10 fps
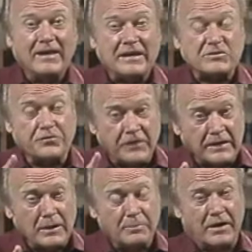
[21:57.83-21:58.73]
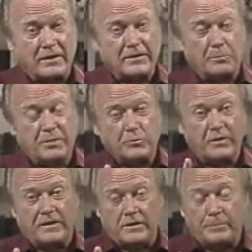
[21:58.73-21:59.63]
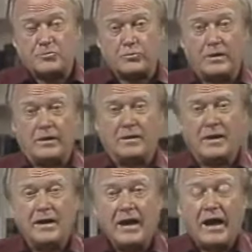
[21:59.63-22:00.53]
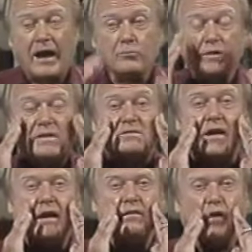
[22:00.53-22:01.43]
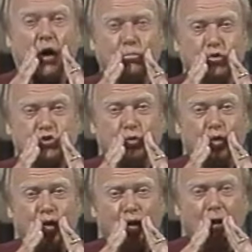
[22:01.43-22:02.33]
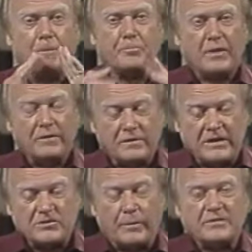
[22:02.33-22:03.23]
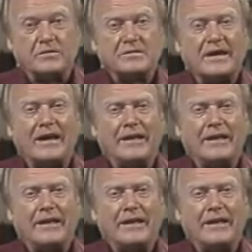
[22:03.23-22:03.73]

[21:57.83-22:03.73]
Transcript: It's funny about it, but with a lip trill and with this kind of embouchure, these muscles can't